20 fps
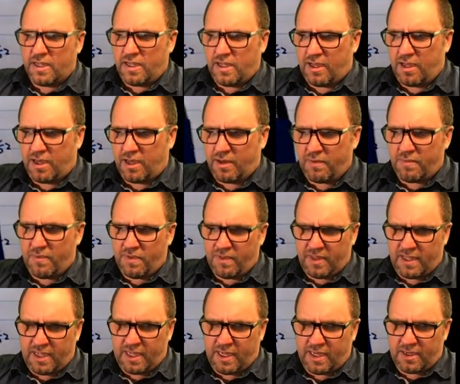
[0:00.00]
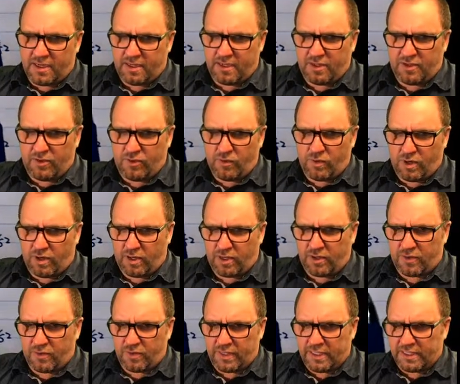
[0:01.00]
then you are
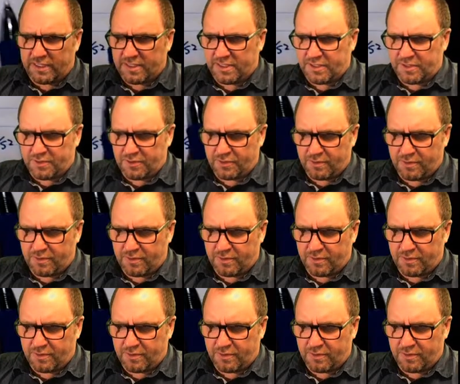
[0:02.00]
going to